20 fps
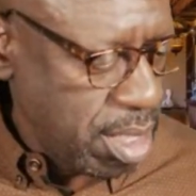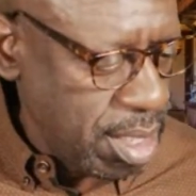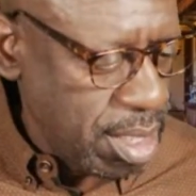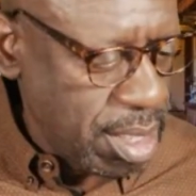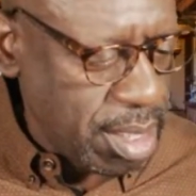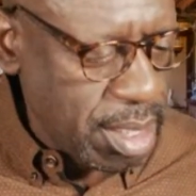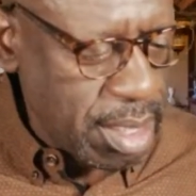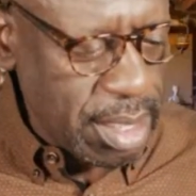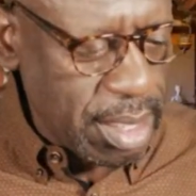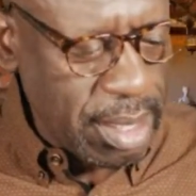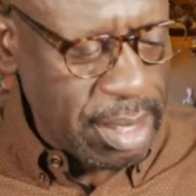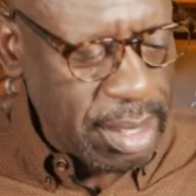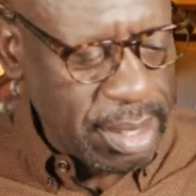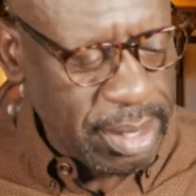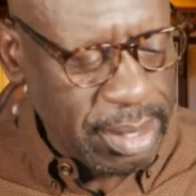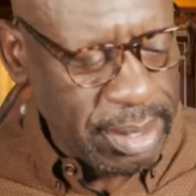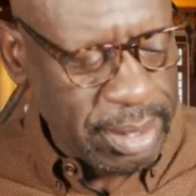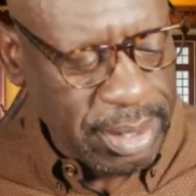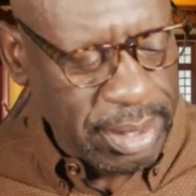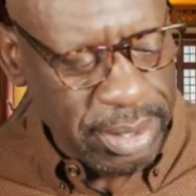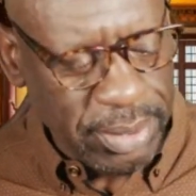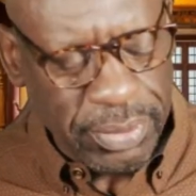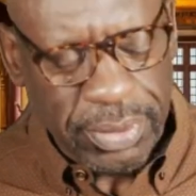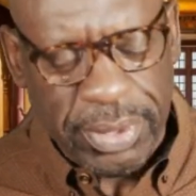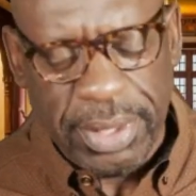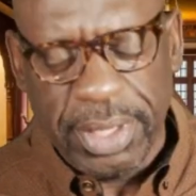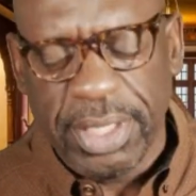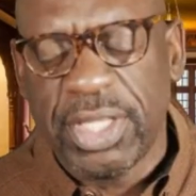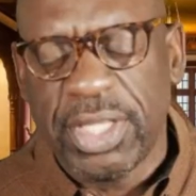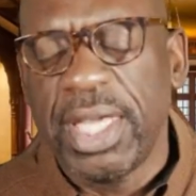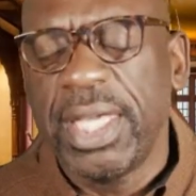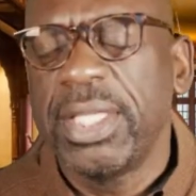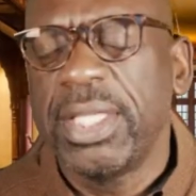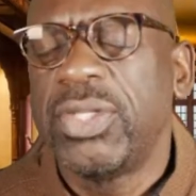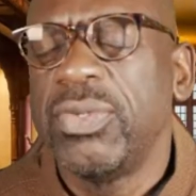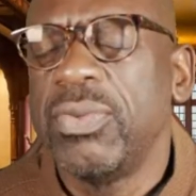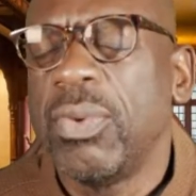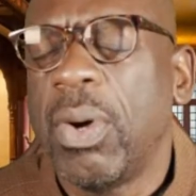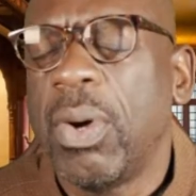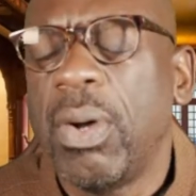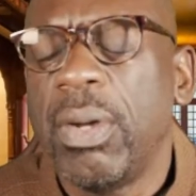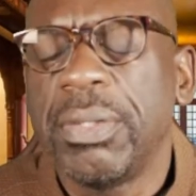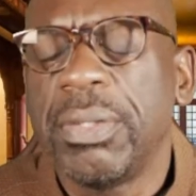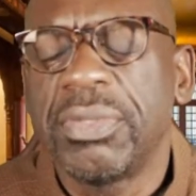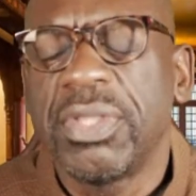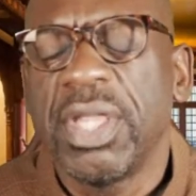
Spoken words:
Hallelujah. Thank you all.